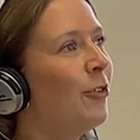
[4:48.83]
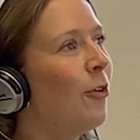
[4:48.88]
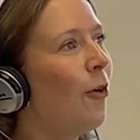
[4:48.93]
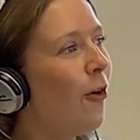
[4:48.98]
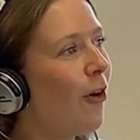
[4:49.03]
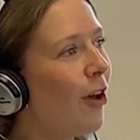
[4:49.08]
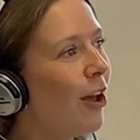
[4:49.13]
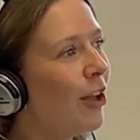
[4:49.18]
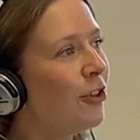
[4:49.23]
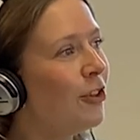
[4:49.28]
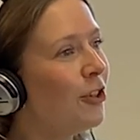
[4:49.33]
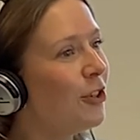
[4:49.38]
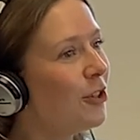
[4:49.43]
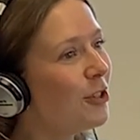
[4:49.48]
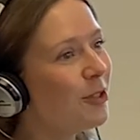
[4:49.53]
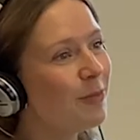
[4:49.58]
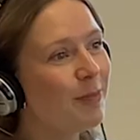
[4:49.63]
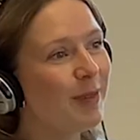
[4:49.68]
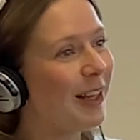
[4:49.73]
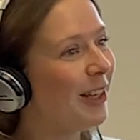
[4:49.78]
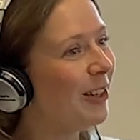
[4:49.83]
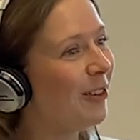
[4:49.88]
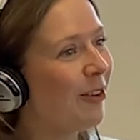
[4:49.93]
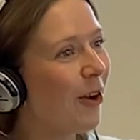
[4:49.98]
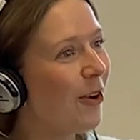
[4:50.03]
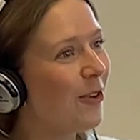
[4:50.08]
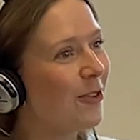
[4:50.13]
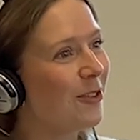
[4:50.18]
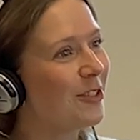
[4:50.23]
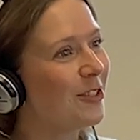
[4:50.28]
Not at Newsbeat,
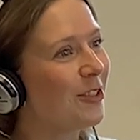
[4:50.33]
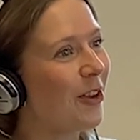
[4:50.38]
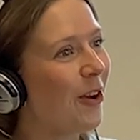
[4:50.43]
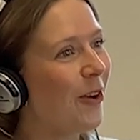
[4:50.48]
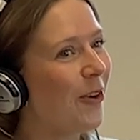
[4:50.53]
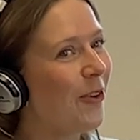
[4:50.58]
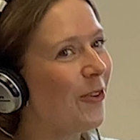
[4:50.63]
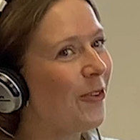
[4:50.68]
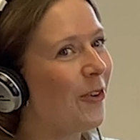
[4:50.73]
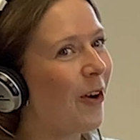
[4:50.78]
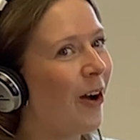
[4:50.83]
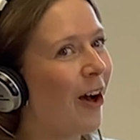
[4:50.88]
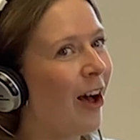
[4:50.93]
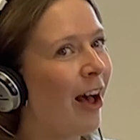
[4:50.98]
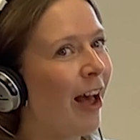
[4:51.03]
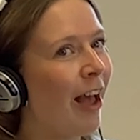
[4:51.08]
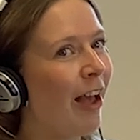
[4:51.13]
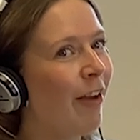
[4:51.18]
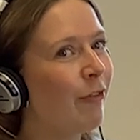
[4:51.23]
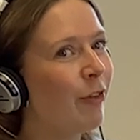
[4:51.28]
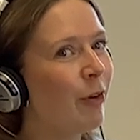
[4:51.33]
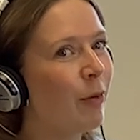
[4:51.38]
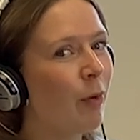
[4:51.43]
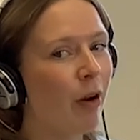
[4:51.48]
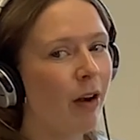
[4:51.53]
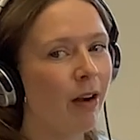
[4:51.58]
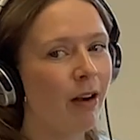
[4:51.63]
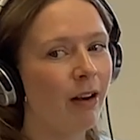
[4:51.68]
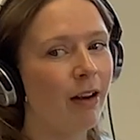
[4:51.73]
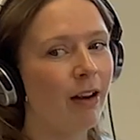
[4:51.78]
no. So
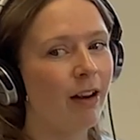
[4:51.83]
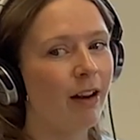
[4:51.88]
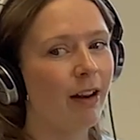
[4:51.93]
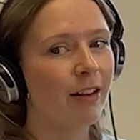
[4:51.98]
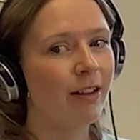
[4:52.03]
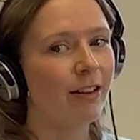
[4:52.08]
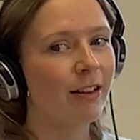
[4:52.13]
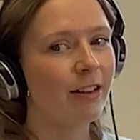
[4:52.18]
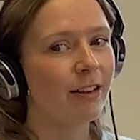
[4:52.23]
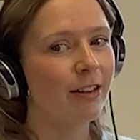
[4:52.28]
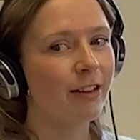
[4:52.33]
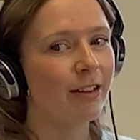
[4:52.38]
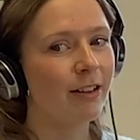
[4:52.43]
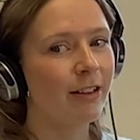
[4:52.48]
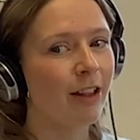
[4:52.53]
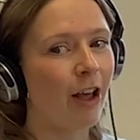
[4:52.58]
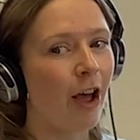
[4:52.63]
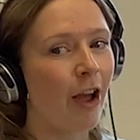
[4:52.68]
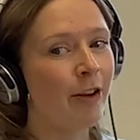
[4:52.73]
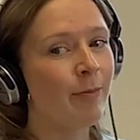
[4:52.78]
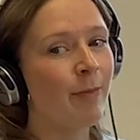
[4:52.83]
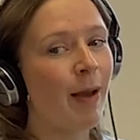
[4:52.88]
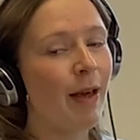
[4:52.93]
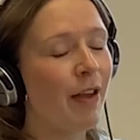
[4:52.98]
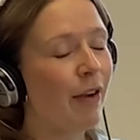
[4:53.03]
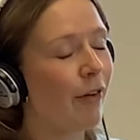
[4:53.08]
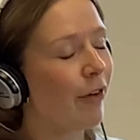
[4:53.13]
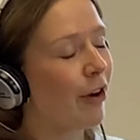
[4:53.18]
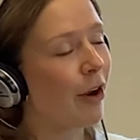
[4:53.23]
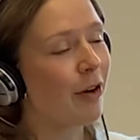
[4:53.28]
everyone that I met
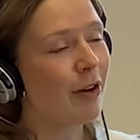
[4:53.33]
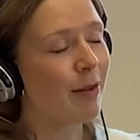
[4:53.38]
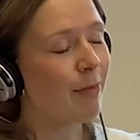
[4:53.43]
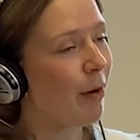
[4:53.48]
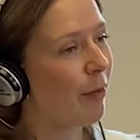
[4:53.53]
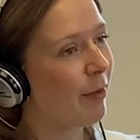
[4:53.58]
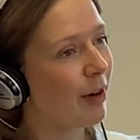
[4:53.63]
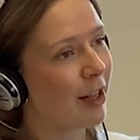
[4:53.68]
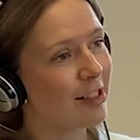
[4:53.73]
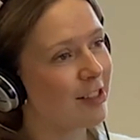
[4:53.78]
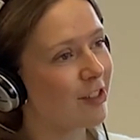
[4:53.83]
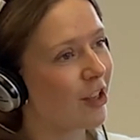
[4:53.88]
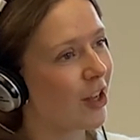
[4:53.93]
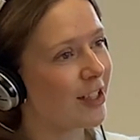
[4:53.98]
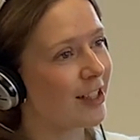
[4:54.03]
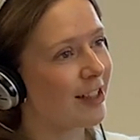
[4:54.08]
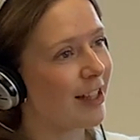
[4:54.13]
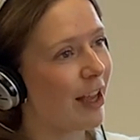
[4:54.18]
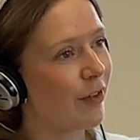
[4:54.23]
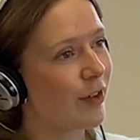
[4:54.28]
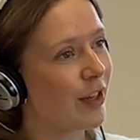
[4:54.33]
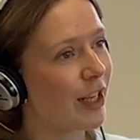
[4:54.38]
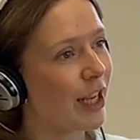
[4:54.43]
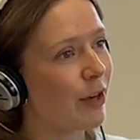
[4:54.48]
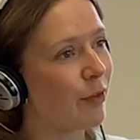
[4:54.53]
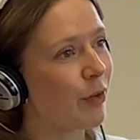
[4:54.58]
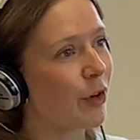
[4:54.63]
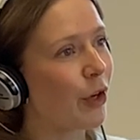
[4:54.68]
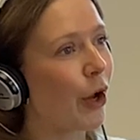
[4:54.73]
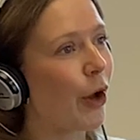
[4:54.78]
there, I only met when I started there a
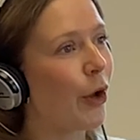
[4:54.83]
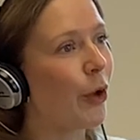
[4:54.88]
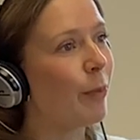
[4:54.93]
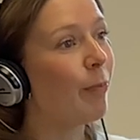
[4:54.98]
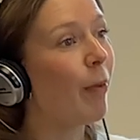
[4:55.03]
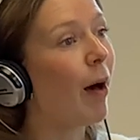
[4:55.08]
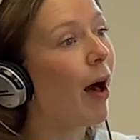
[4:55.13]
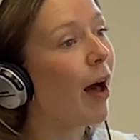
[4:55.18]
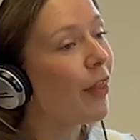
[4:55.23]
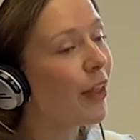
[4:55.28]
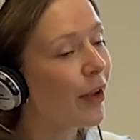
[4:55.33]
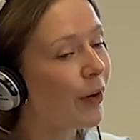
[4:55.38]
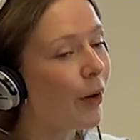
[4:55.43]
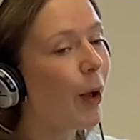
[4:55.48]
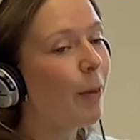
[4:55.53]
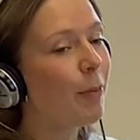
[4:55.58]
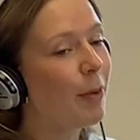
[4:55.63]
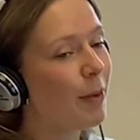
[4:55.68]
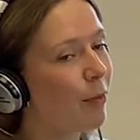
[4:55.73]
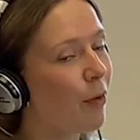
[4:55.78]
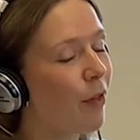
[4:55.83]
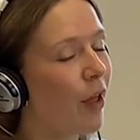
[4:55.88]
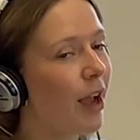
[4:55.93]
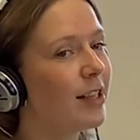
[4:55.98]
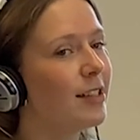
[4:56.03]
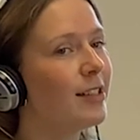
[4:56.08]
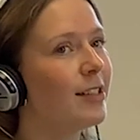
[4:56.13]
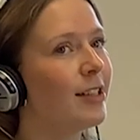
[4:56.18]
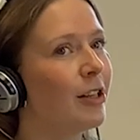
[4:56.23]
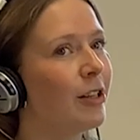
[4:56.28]
year ago. But there are people that
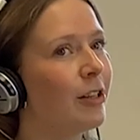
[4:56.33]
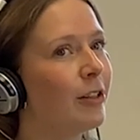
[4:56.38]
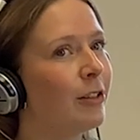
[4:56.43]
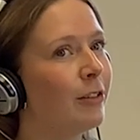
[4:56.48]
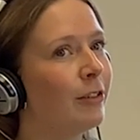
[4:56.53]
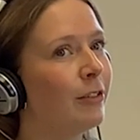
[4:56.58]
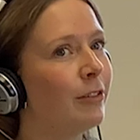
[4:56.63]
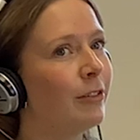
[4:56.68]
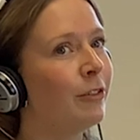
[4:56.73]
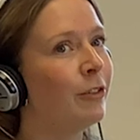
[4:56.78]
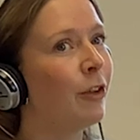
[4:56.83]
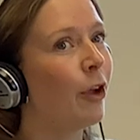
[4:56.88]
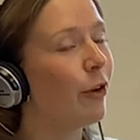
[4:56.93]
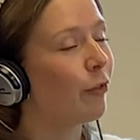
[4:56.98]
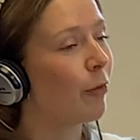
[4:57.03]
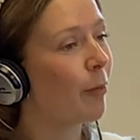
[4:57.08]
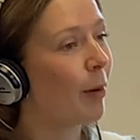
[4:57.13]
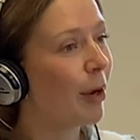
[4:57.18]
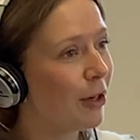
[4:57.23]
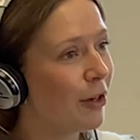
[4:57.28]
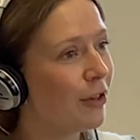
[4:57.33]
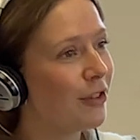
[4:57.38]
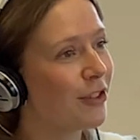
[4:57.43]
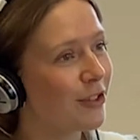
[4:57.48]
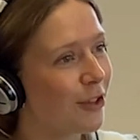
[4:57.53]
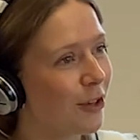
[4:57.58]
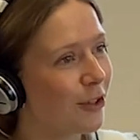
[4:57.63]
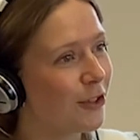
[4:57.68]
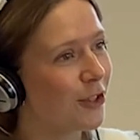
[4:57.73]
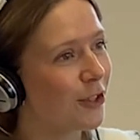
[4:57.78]
I still know from my News
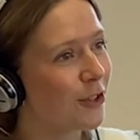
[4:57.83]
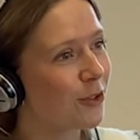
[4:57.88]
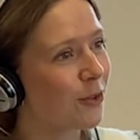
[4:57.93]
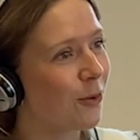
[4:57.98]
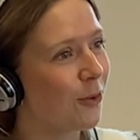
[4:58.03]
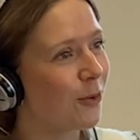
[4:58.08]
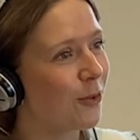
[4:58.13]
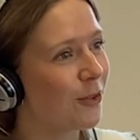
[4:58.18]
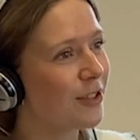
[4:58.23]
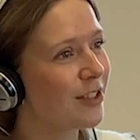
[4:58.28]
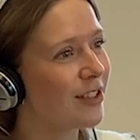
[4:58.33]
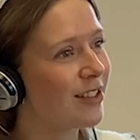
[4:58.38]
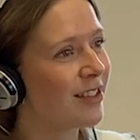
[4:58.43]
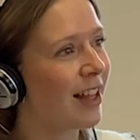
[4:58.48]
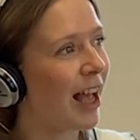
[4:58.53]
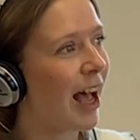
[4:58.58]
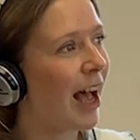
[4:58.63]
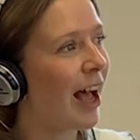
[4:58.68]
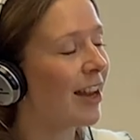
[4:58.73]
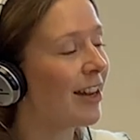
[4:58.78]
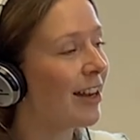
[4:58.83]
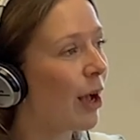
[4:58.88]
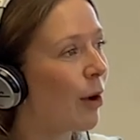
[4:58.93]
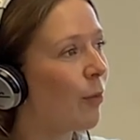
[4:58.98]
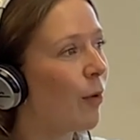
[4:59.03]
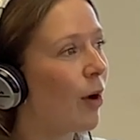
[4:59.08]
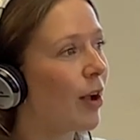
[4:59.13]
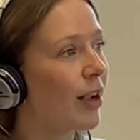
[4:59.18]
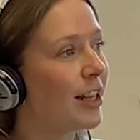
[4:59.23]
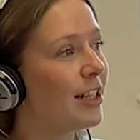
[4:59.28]
Associates course that
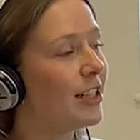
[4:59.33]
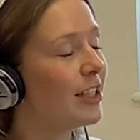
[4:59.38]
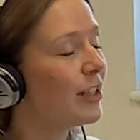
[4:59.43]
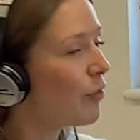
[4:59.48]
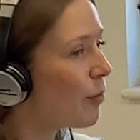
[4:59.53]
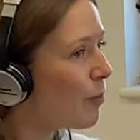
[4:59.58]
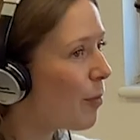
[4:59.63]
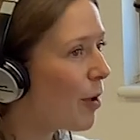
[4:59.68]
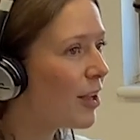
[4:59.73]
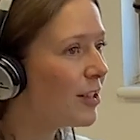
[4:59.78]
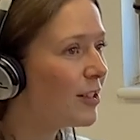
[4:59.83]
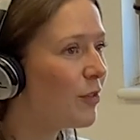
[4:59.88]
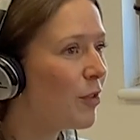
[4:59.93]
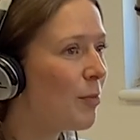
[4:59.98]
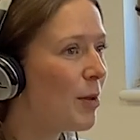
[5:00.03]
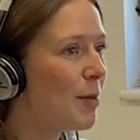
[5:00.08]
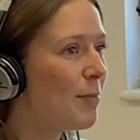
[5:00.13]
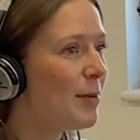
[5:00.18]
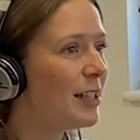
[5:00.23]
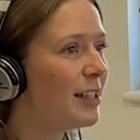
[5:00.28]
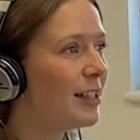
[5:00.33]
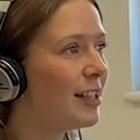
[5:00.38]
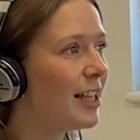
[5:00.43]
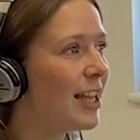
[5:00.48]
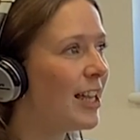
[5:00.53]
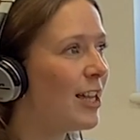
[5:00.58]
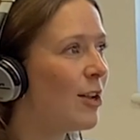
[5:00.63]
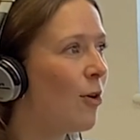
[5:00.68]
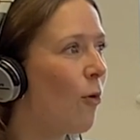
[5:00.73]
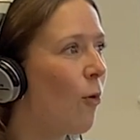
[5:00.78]
now work in different parts of the
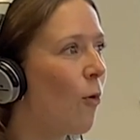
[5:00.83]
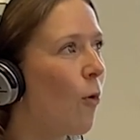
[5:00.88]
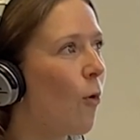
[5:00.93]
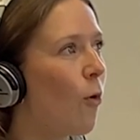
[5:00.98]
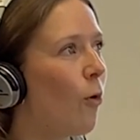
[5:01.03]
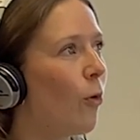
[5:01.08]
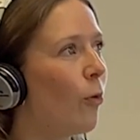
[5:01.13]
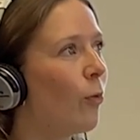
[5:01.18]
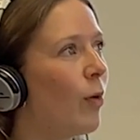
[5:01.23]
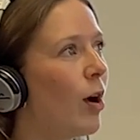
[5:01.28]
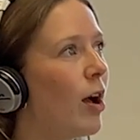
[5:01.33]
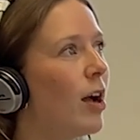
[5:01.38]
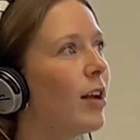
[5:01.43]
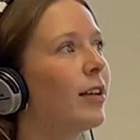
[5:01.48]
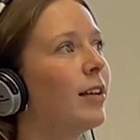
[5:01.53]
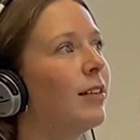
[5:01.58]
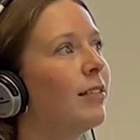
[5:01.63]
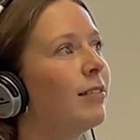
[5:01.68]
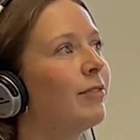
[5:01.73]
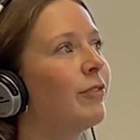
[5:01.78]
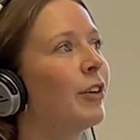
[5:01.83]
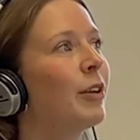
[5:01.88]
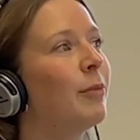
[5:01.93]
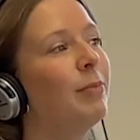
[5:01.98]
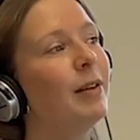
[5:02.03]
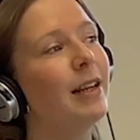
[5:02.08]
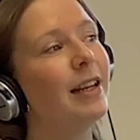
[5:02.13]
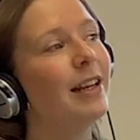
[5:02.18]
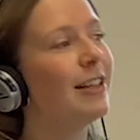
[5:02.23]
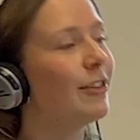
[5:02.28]
BBC or work for
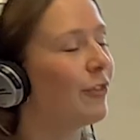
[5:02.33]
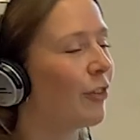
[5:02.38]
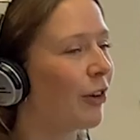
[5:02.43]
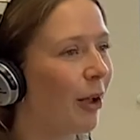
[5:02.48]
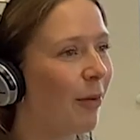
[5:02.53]
completely different